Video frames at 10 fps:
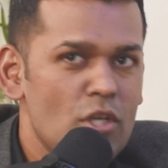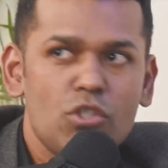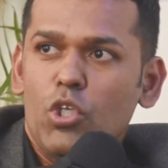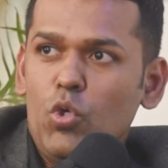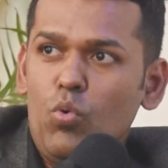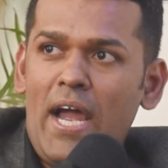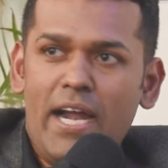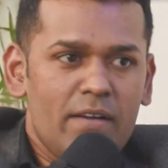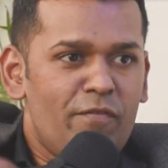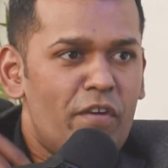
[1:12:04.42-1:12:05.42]
So you
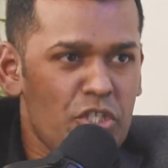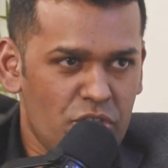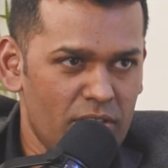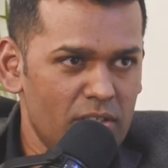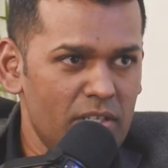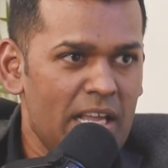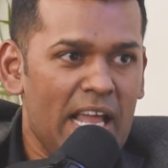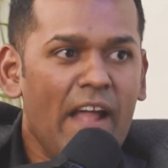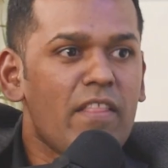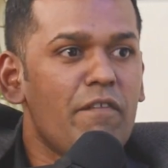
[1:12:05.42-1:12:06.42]
had a vision,
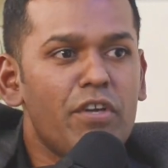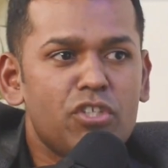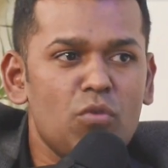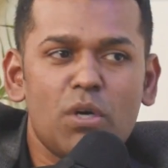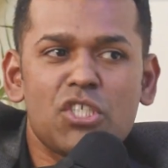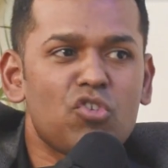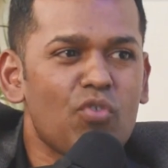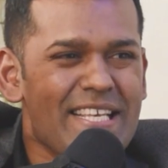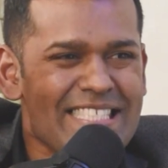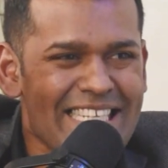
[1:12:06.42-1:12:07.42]
and the vision was
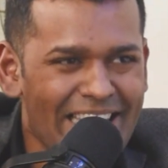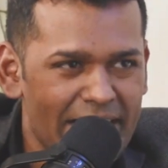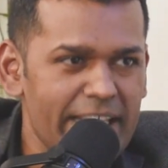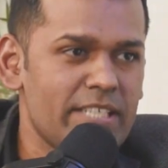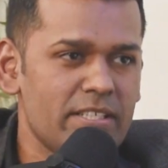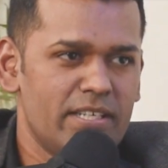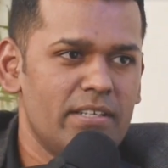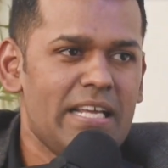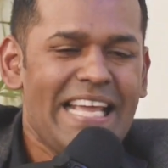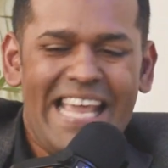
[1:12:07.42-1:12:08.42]

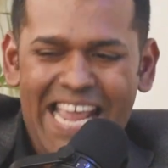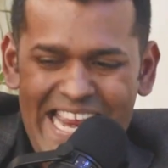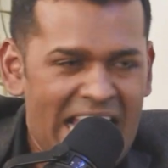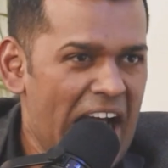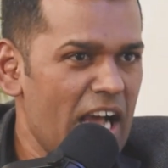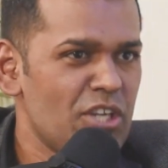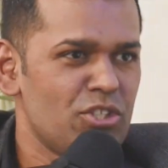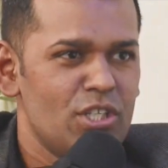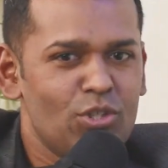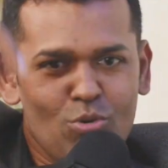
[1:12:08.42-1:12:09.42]
translated in
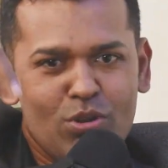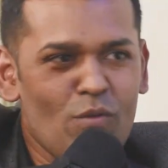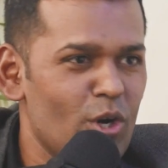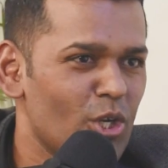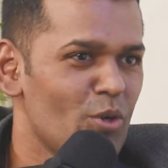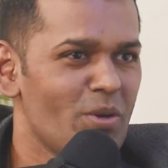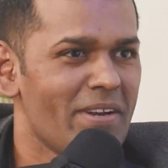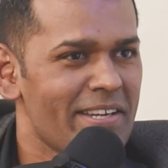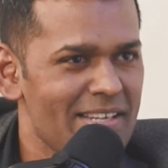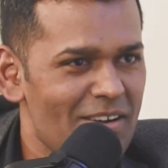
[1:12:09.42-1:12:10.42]
action through the work you're doing
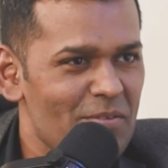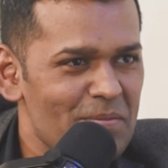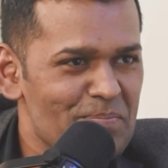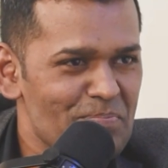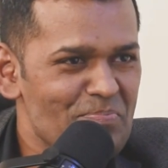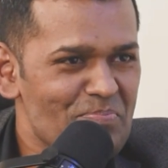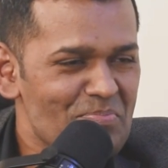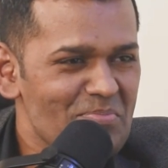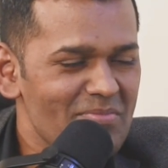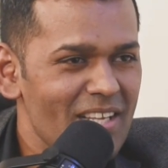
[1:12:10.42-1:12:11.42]
right now.
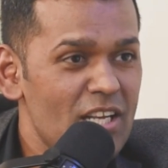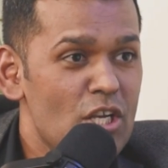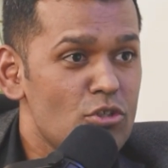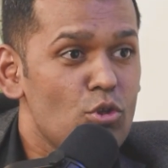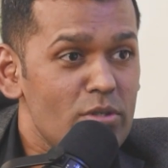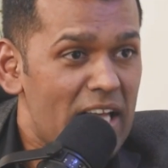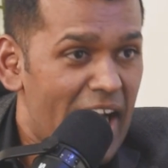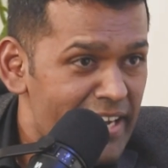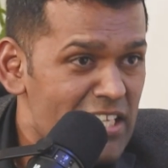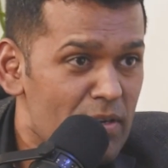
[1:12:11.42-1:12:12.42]
So those
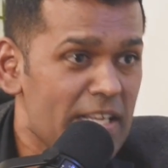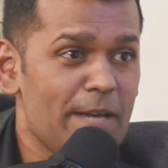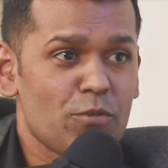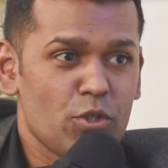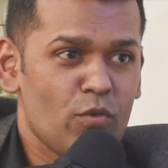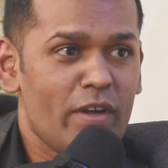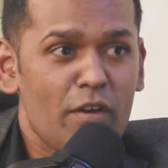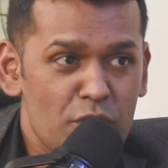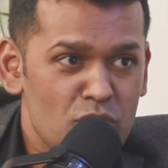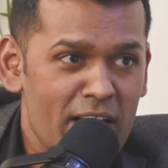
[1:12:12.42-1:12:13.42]
ideas will come to you when
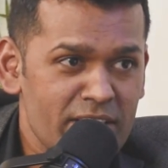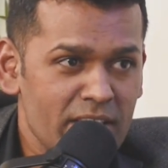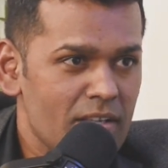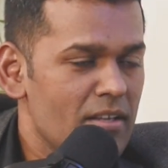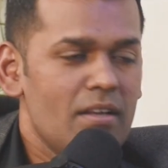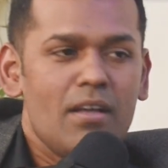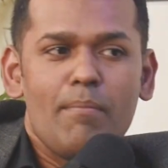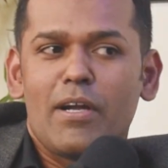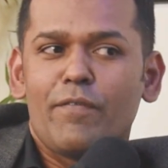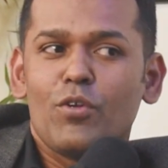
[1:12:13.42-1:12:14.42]
you're visualizing.
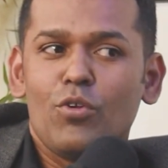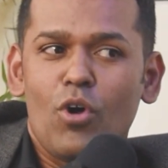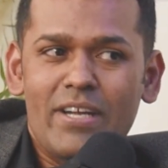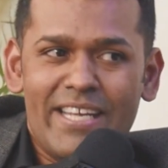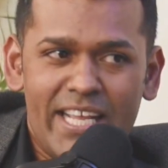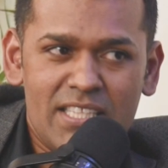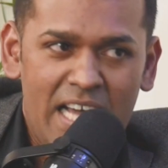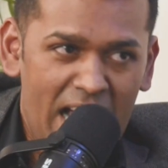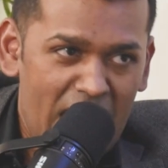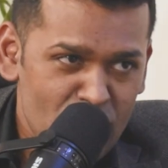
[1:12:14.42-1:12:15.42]
But if you do not take
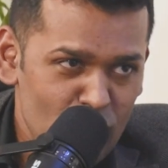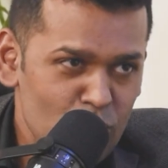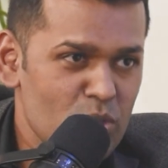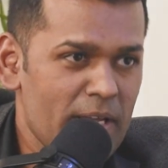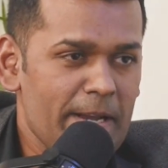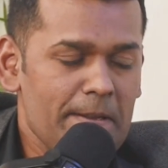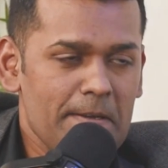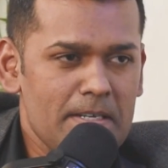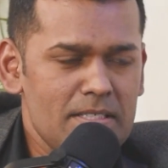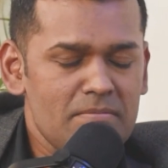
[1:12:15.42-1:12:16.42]
the action on those
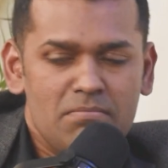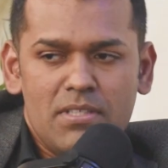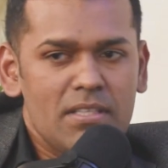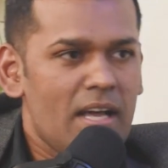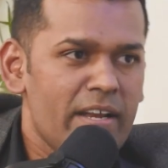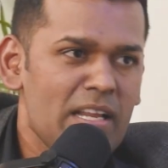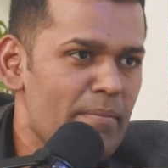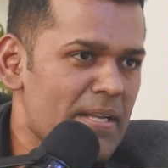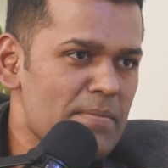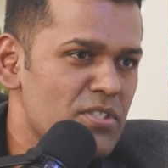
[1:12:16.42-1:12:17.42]
ideas, then the idea
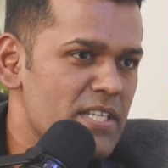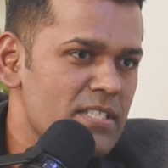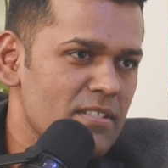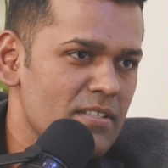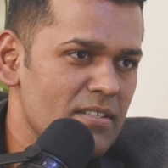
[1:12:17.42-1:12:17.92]
becomes just